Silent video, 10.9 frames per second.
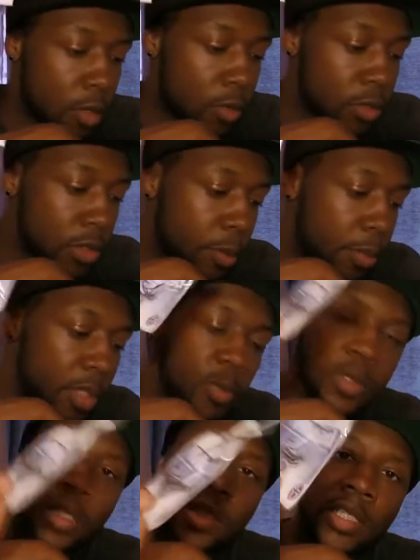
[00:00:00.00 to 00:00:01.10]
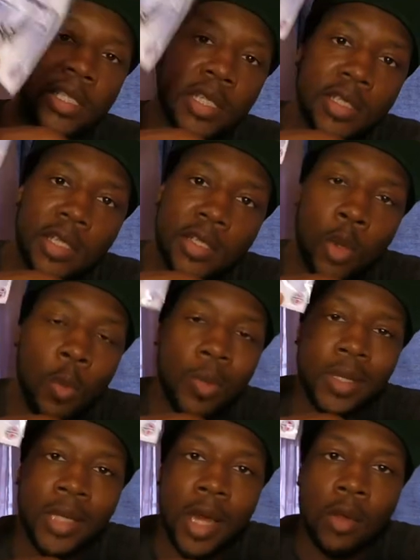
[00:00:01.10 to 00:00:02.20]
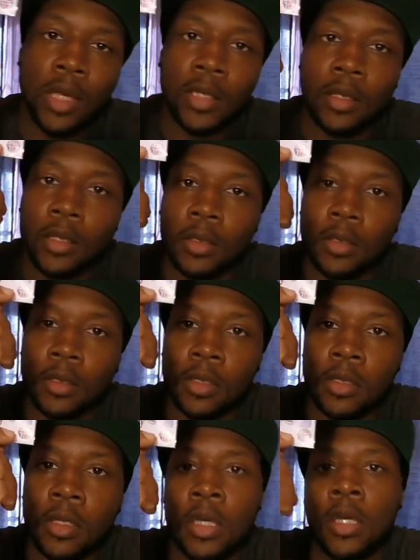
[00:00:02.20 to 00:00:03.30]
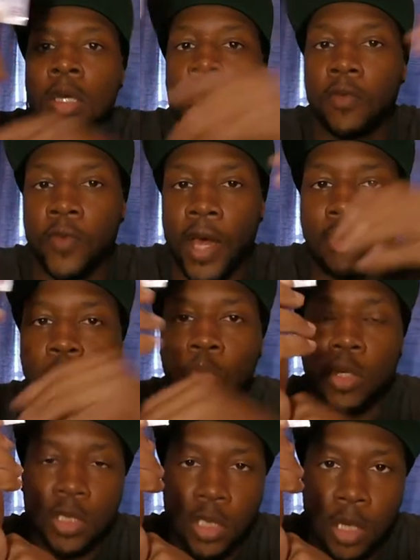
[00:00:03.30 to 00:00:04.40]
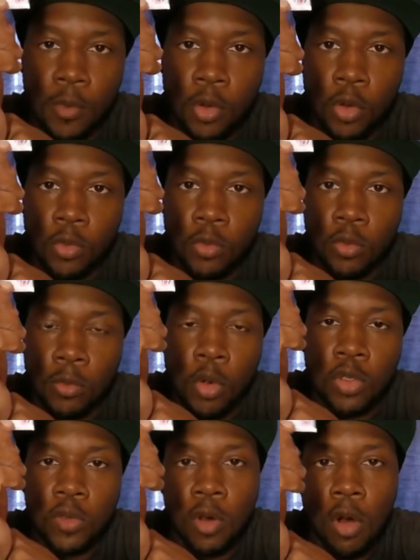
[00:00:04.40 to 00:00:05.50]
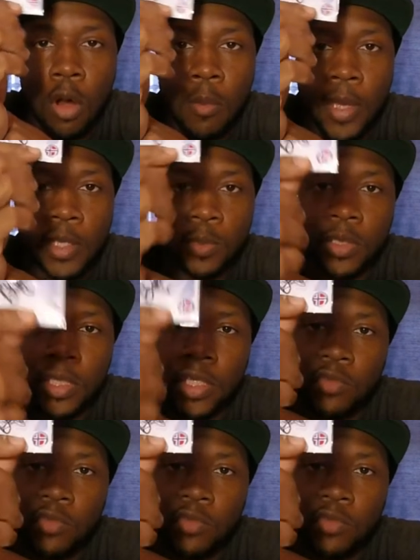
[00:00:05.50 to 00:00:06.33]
was a must because these things they don't been out like the the factory ones that come on mostly hard base, but these